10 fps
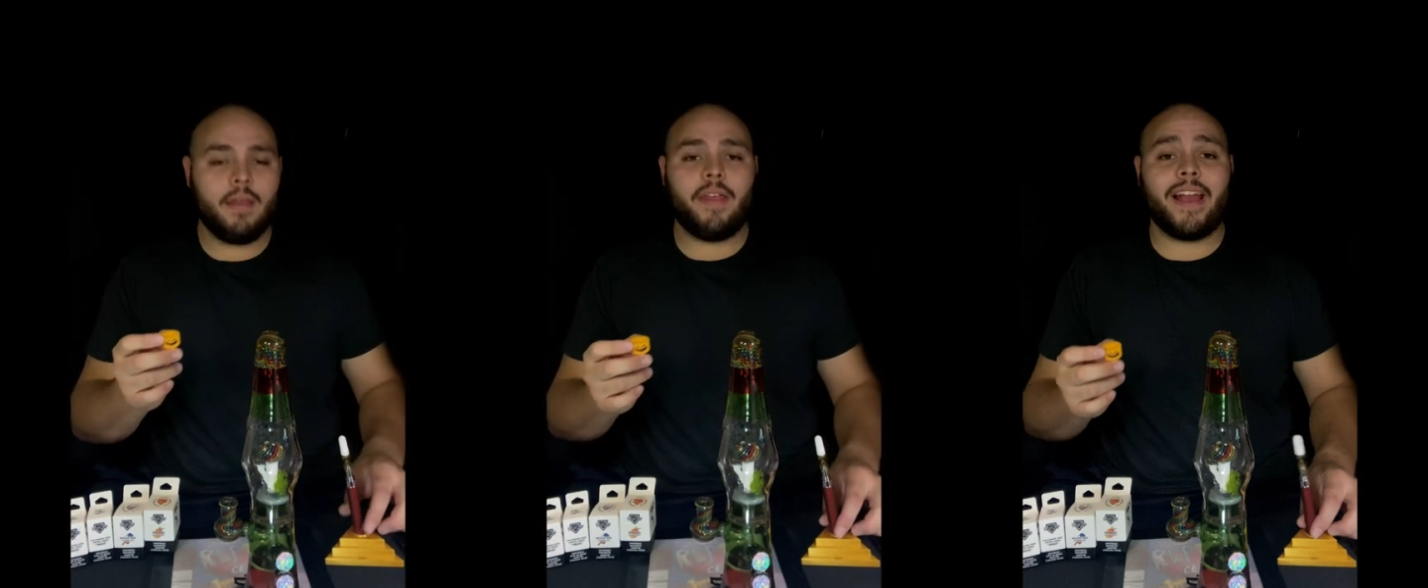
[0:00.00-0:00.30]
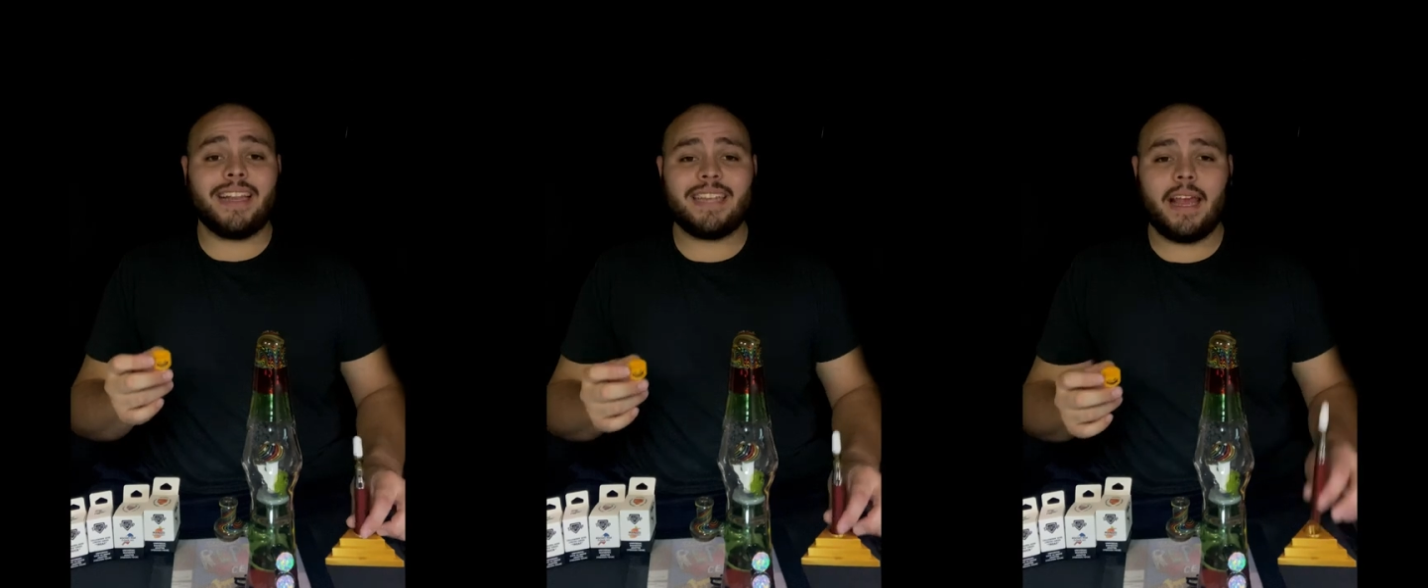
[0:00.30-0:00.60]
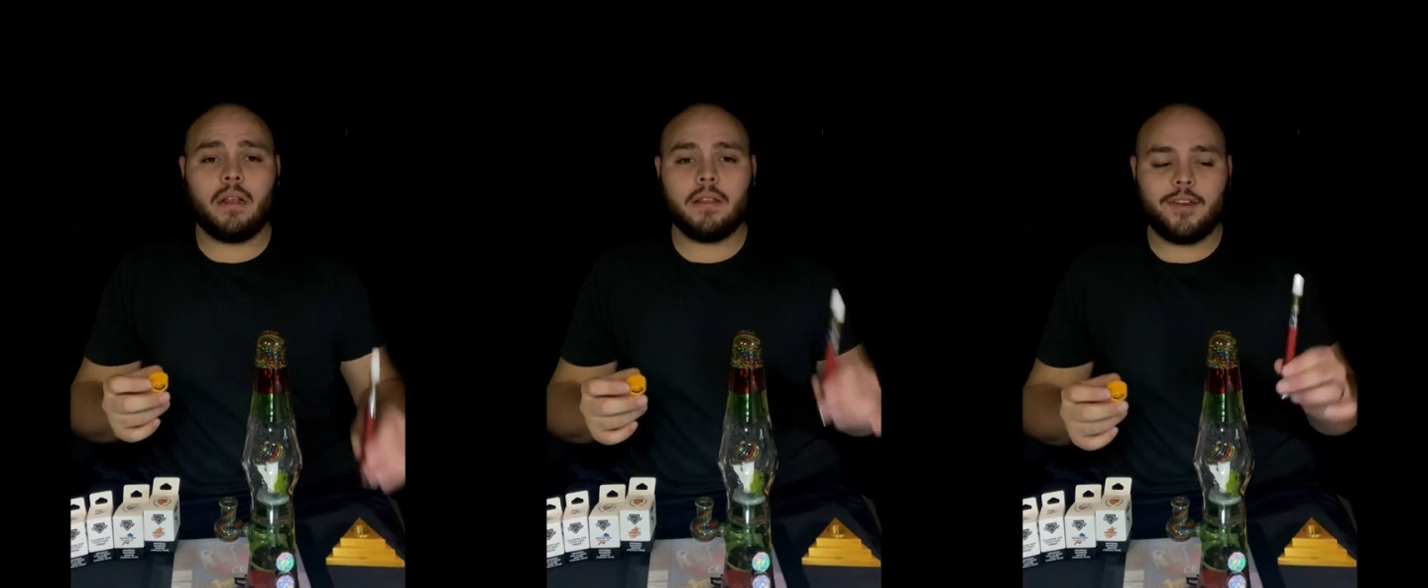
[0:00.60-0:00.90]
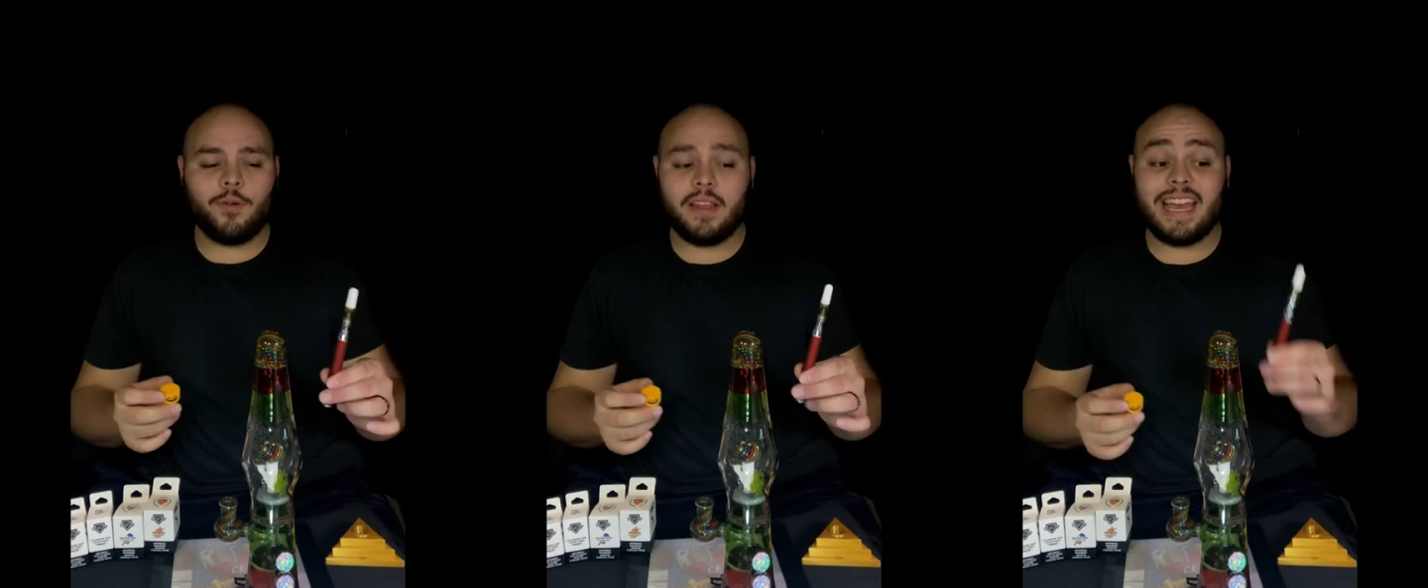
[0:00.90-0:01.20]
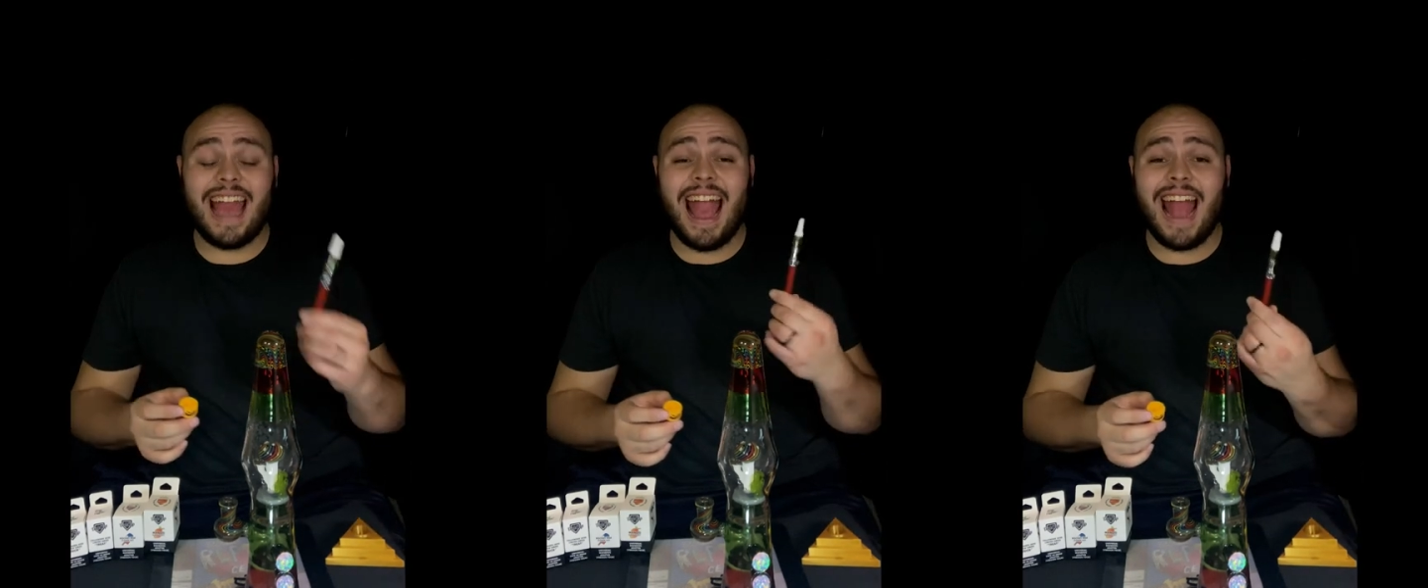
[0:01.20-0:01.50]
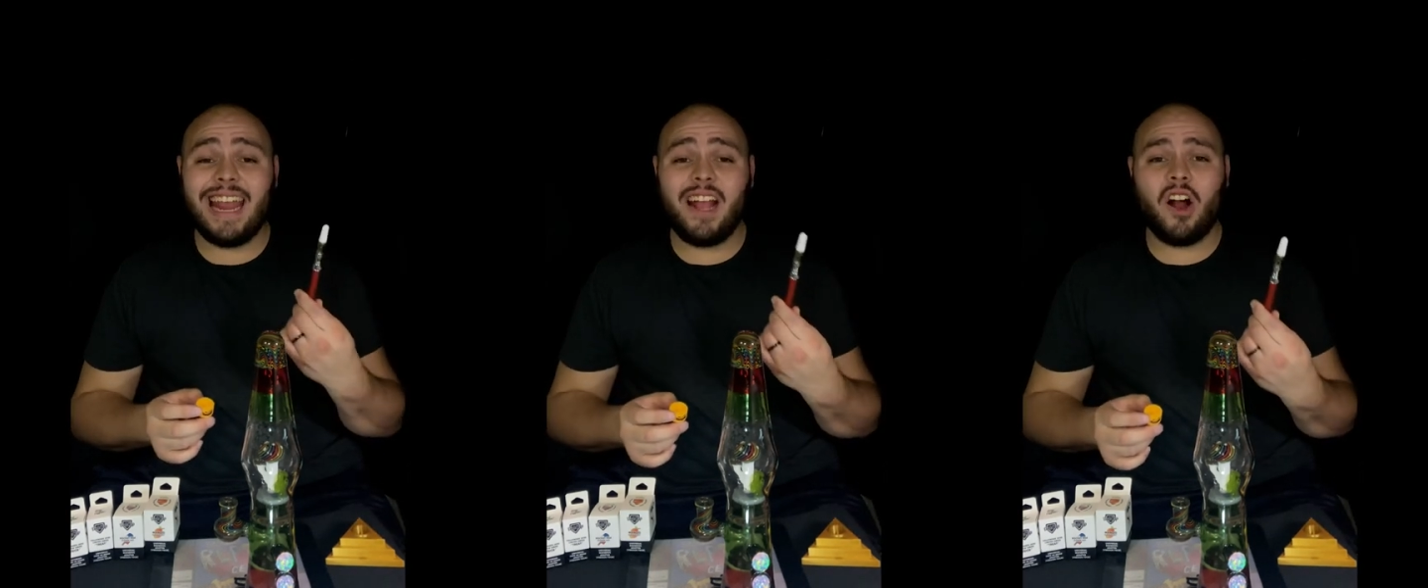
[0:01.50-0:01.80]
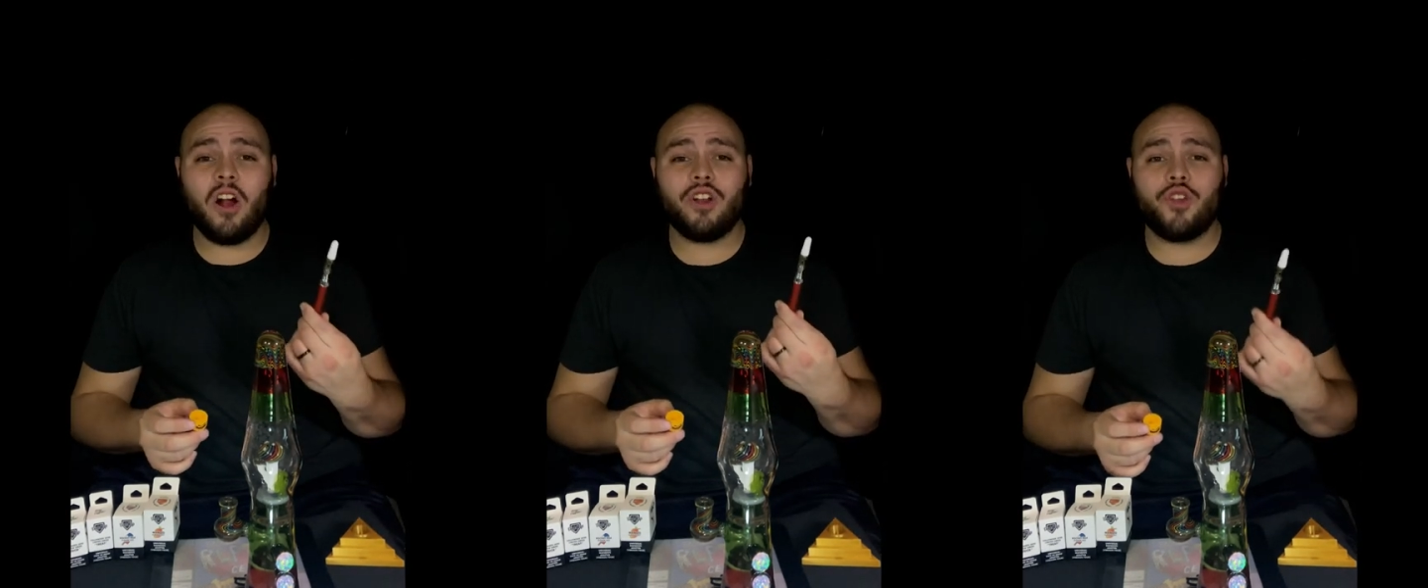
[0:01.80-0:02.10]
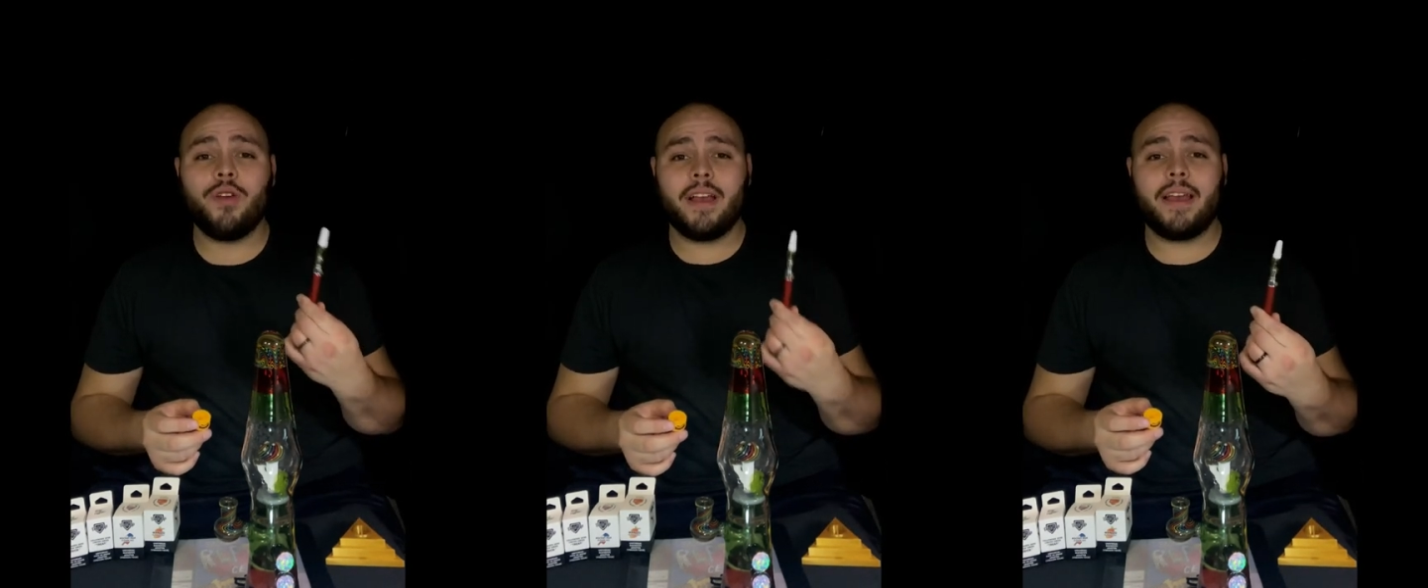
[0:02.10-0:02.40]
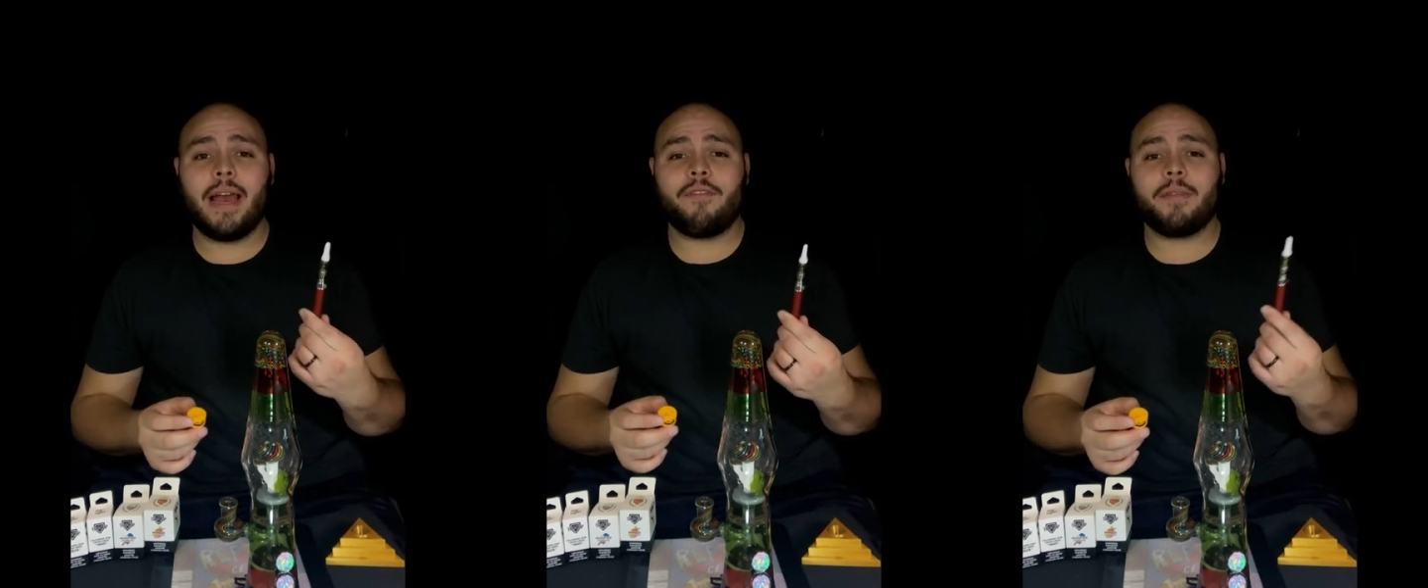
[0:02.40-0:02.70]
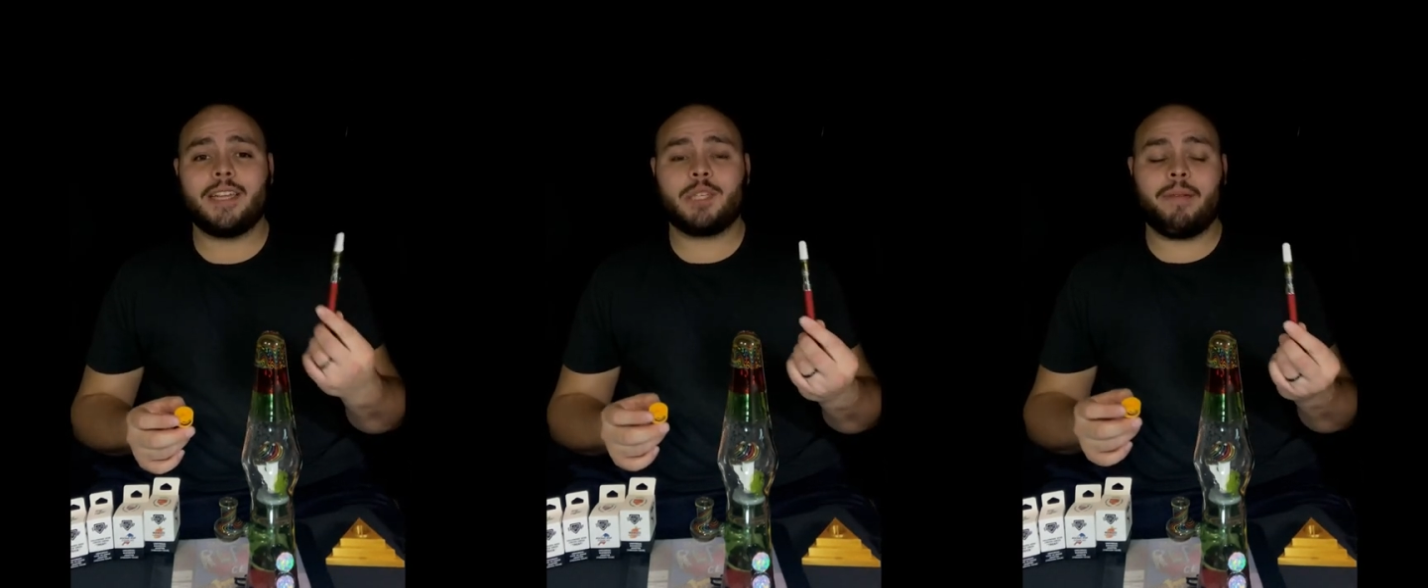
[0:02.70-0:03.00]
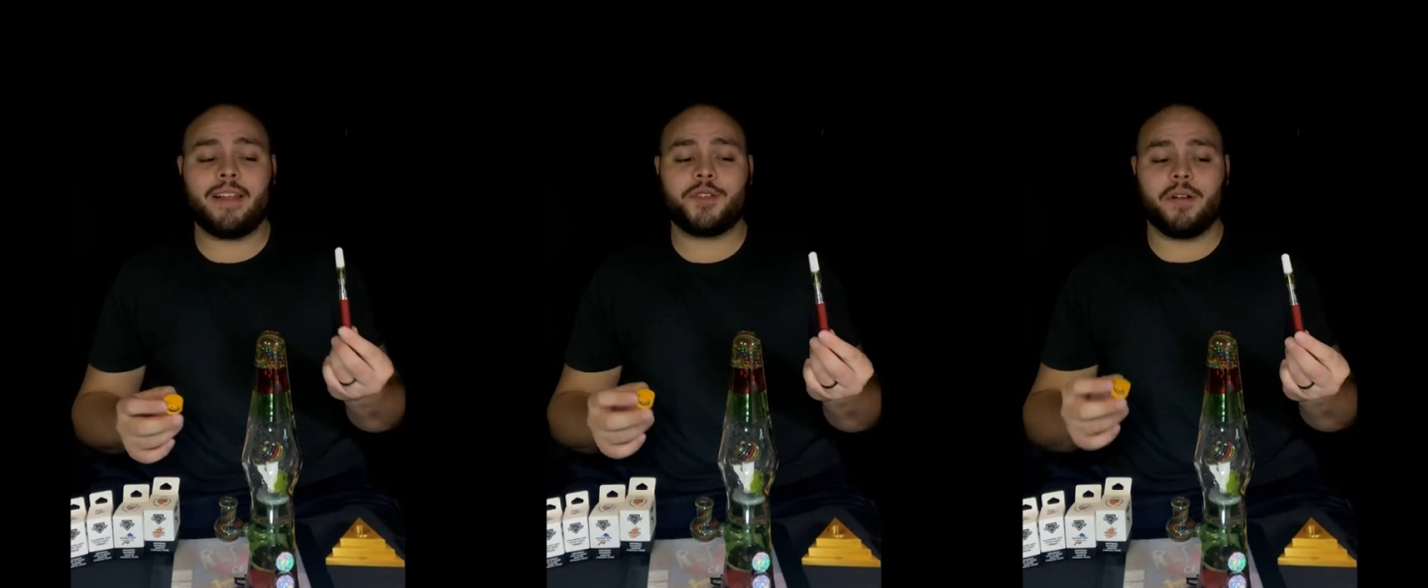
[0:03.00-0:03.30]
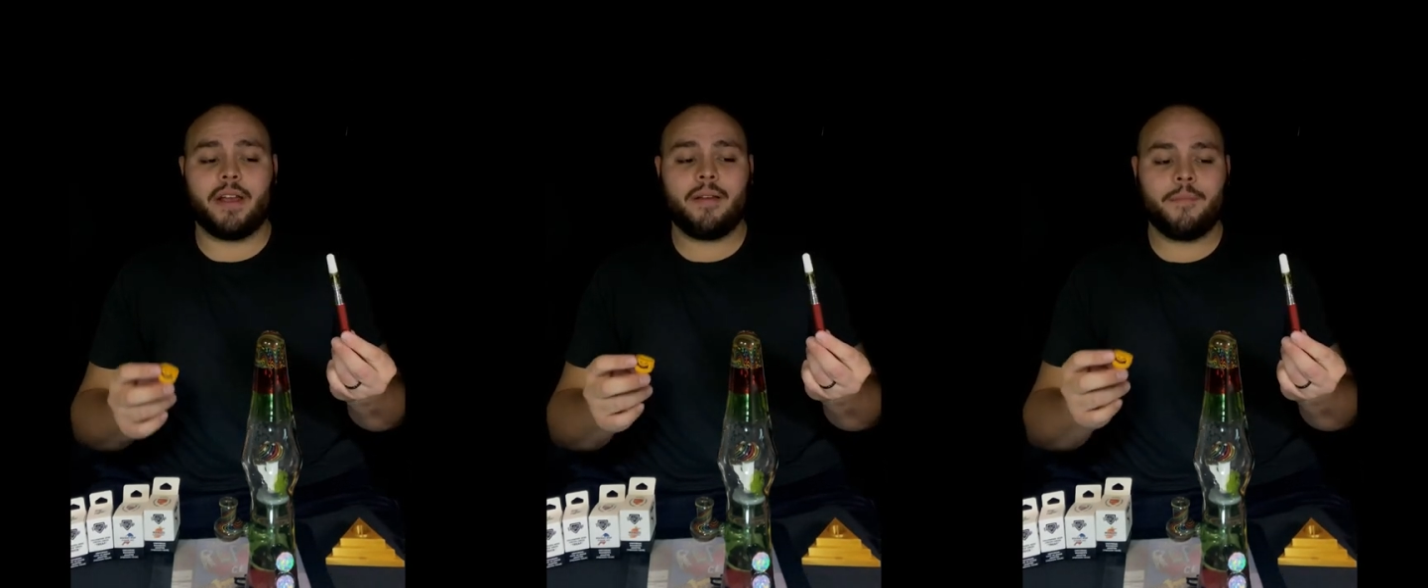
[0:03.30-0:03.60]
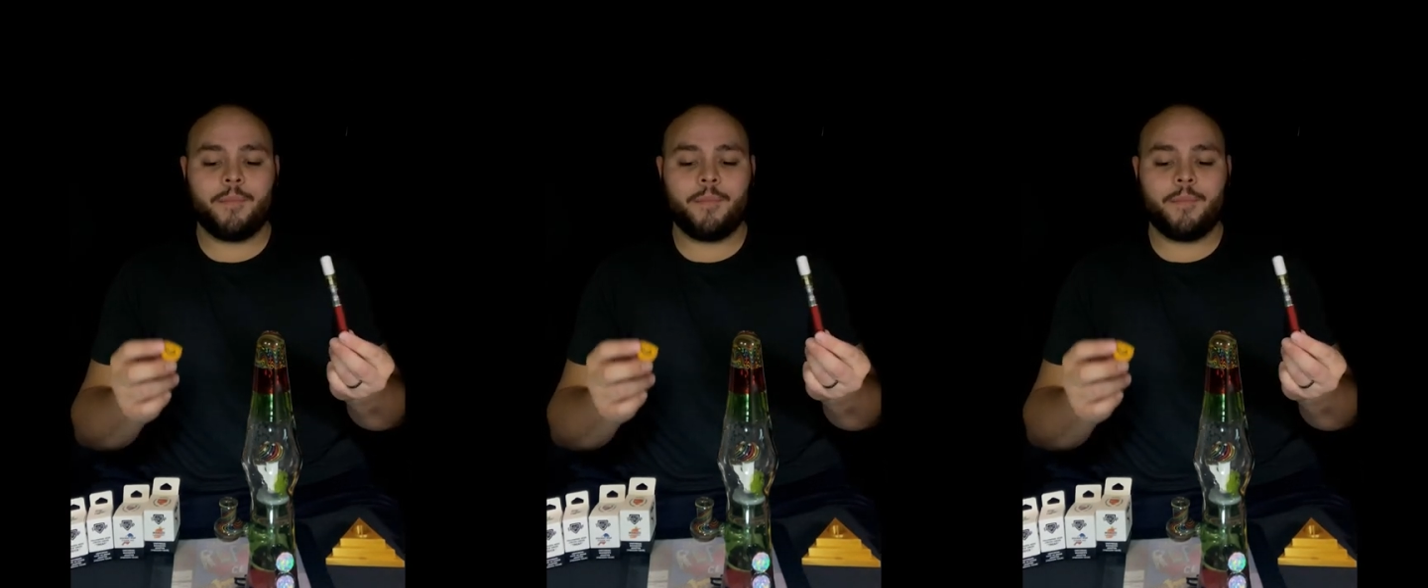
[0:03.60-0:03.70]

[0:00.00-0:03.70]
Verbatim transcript: that can take literally any cart you can get from the dispensary.